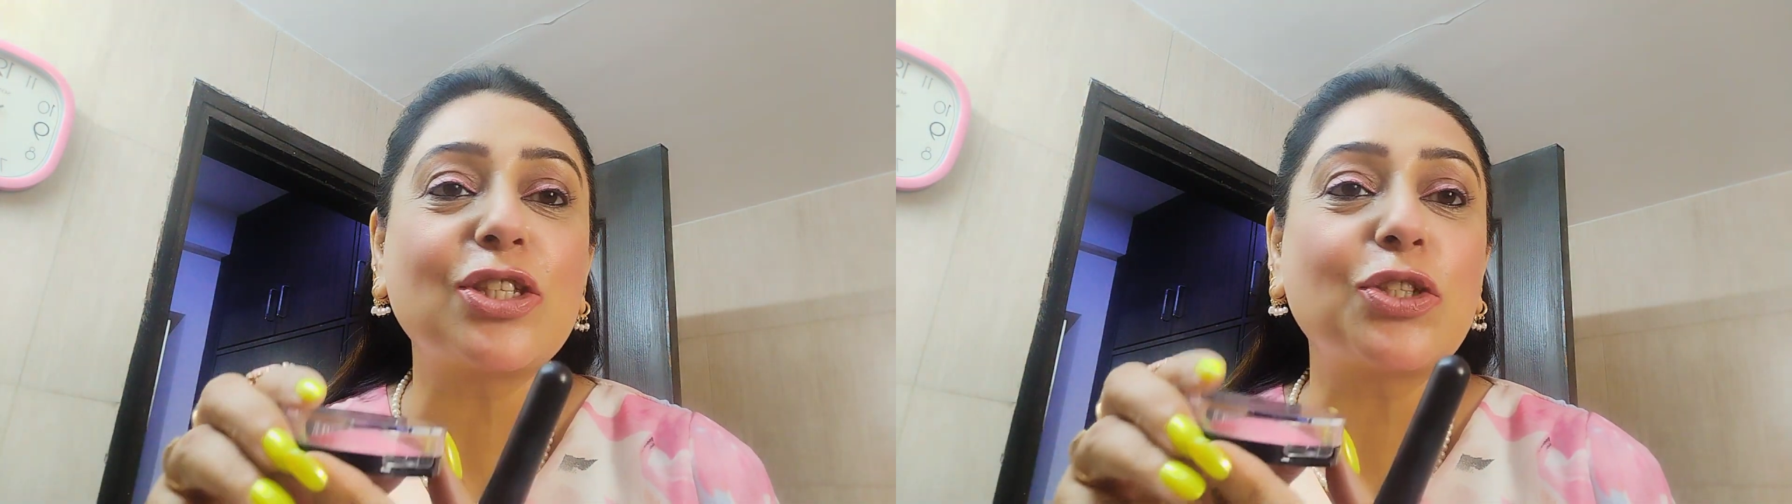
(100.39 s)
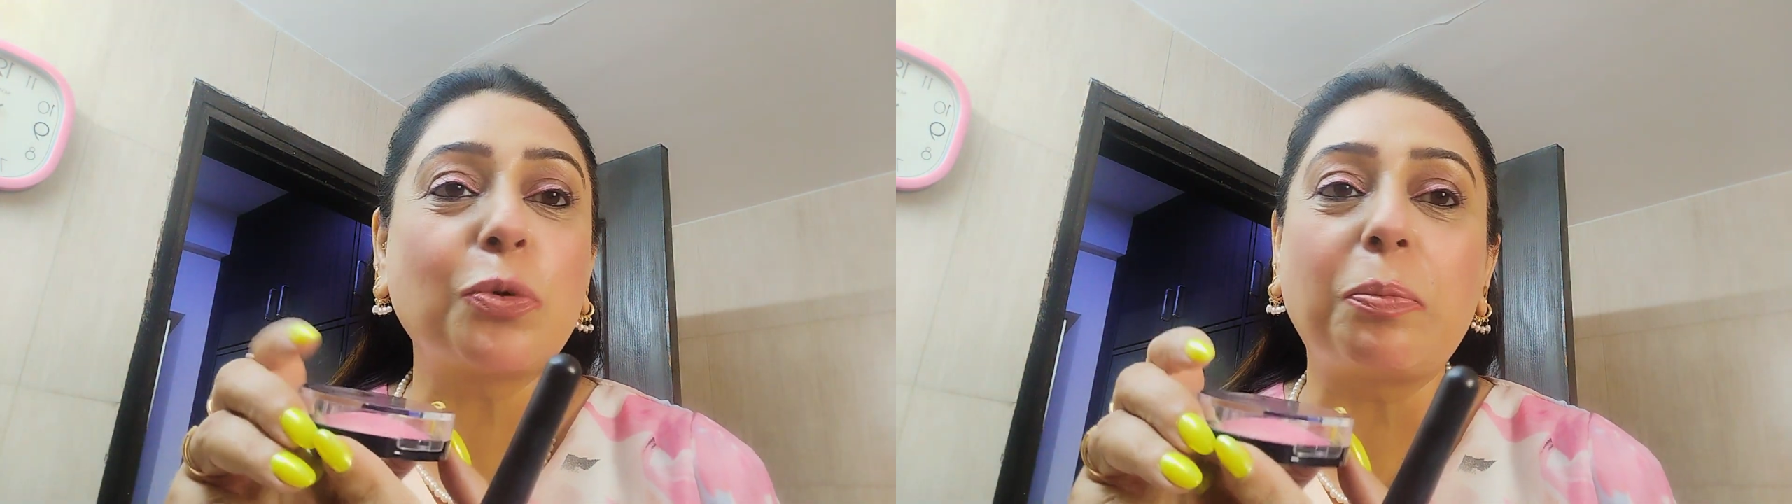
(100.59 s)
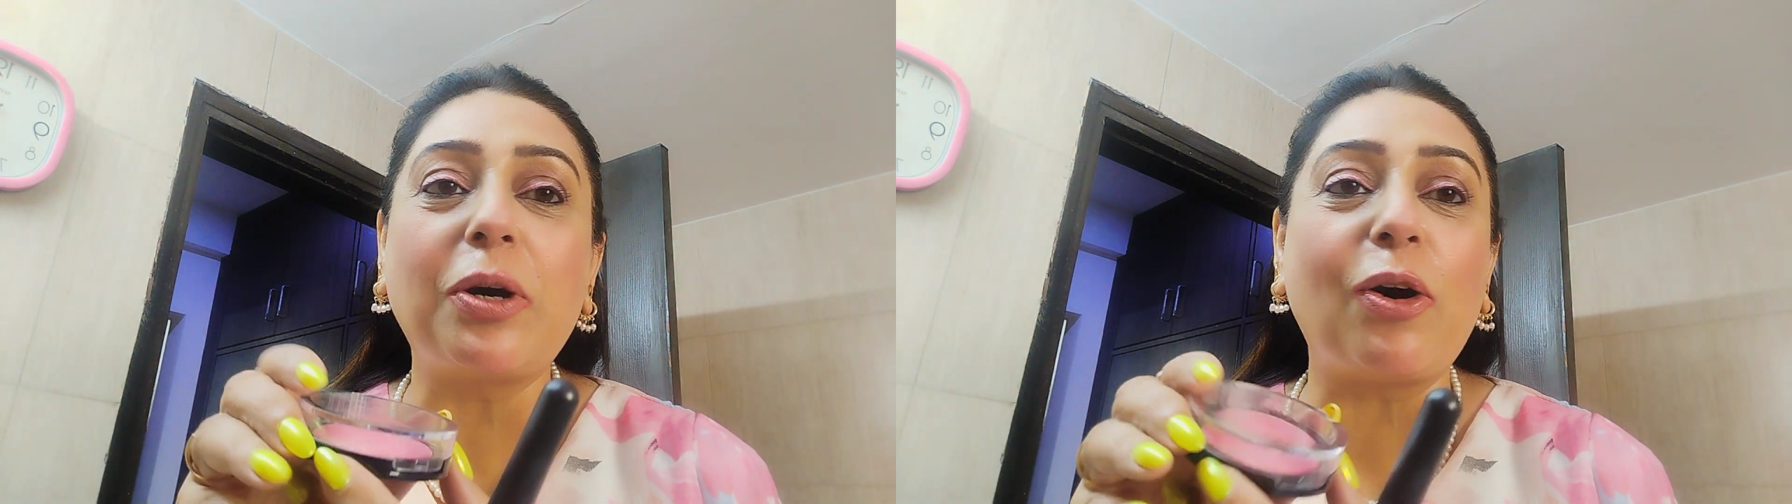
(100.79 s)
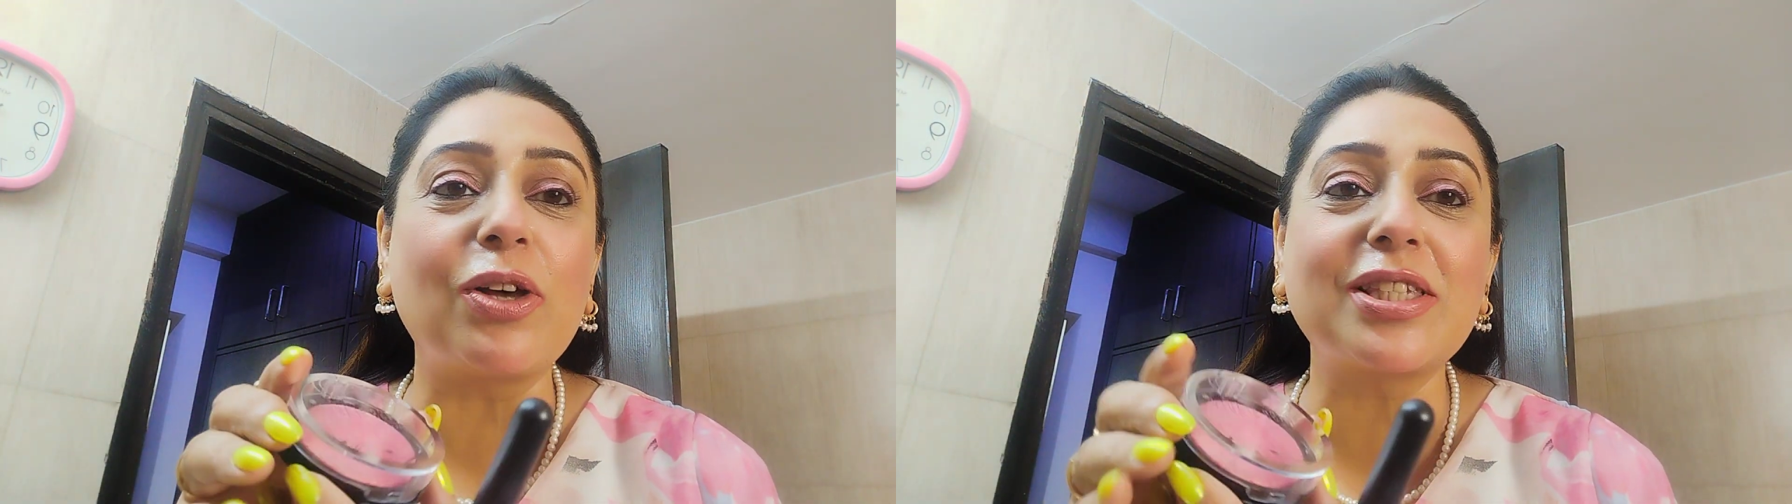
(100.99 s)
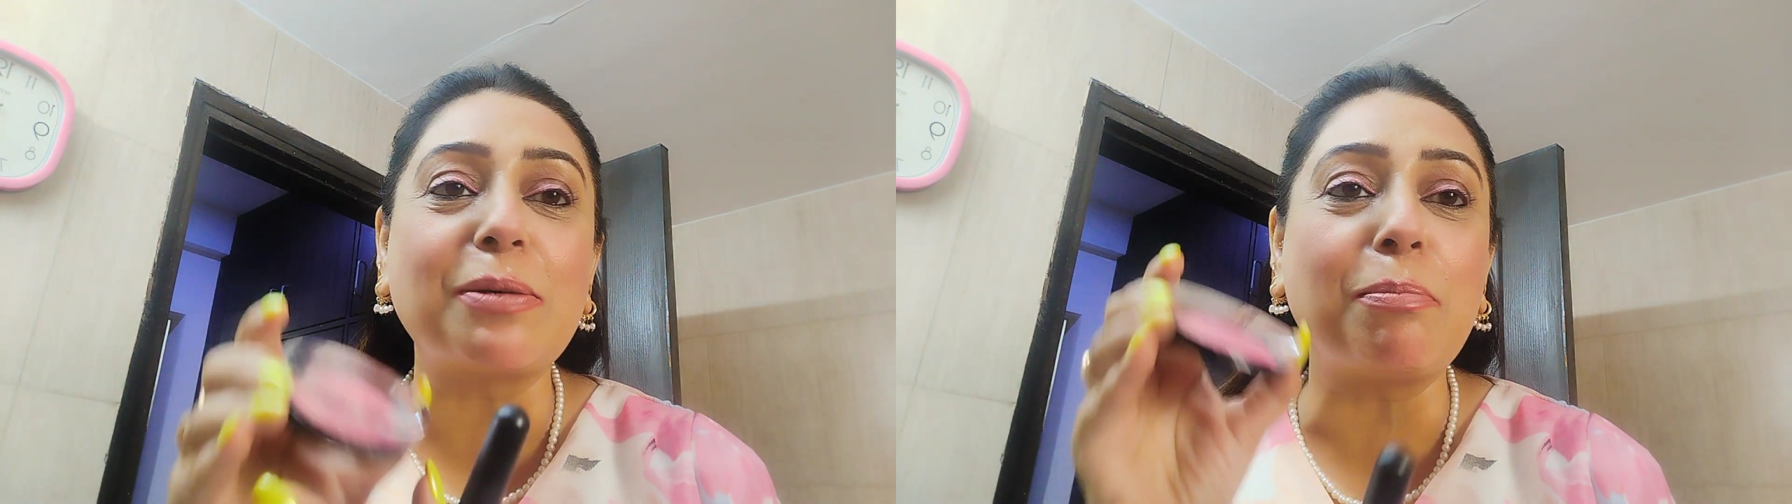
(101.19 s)
super
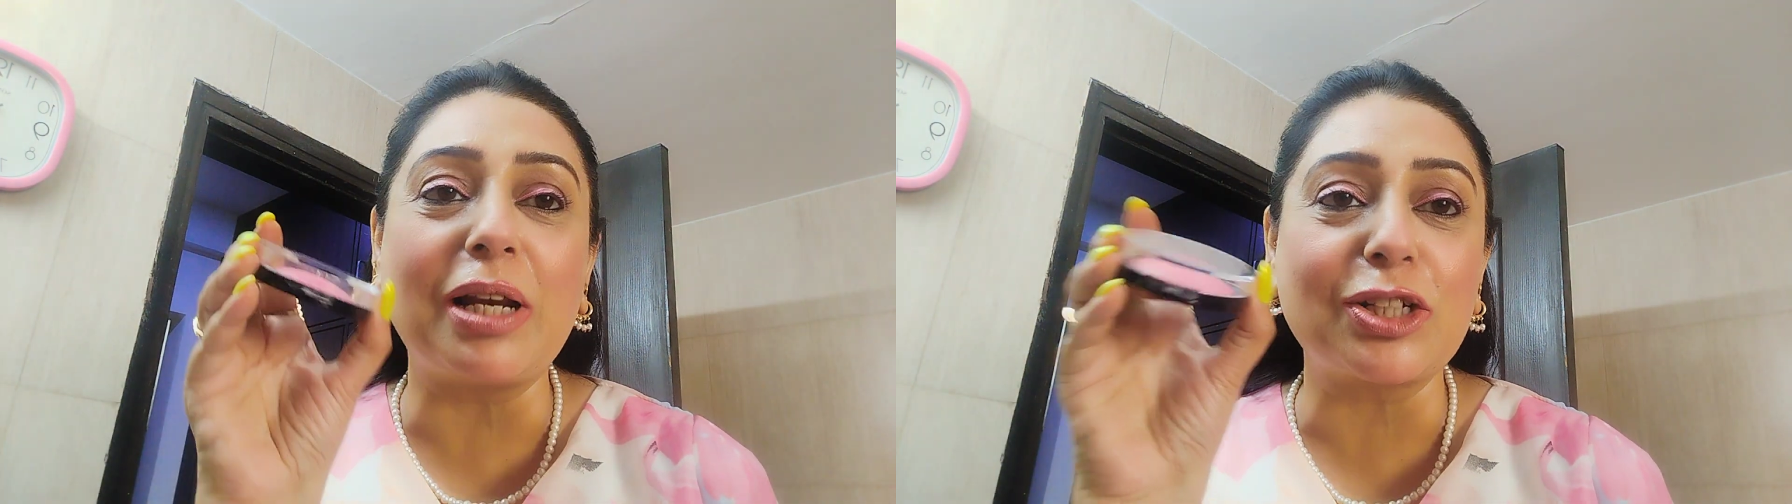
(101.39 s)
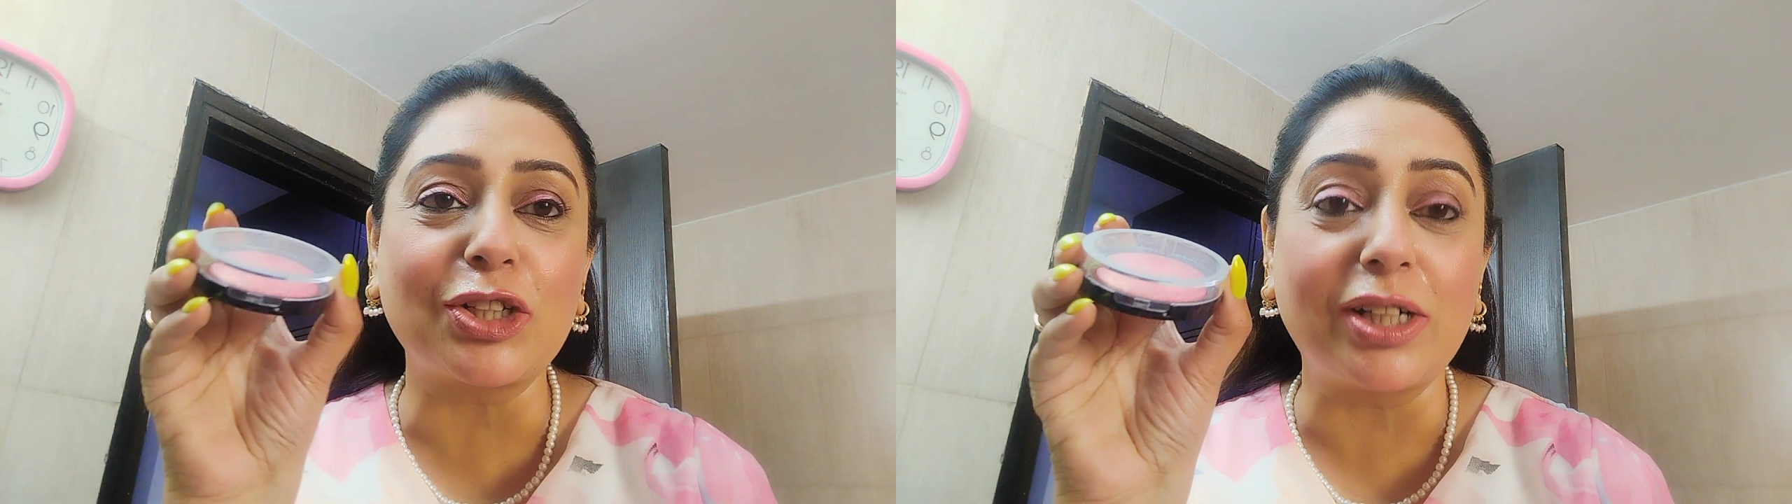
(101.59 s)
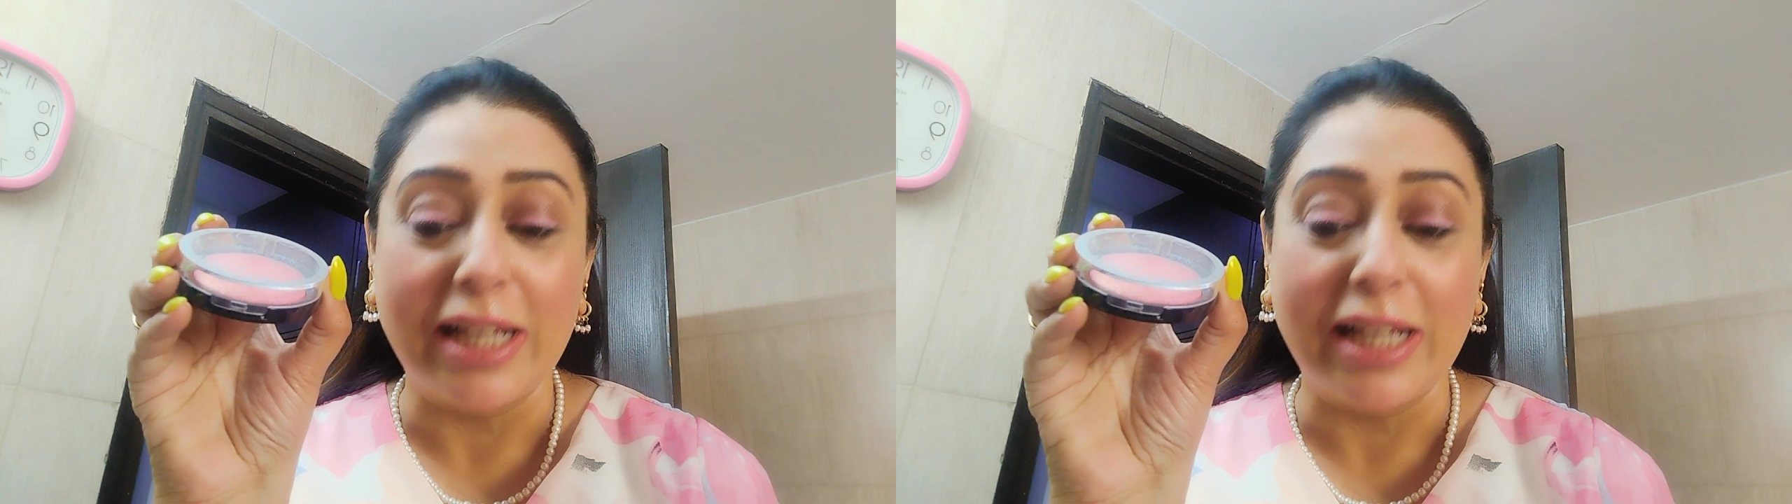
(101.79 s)
awesome blusher.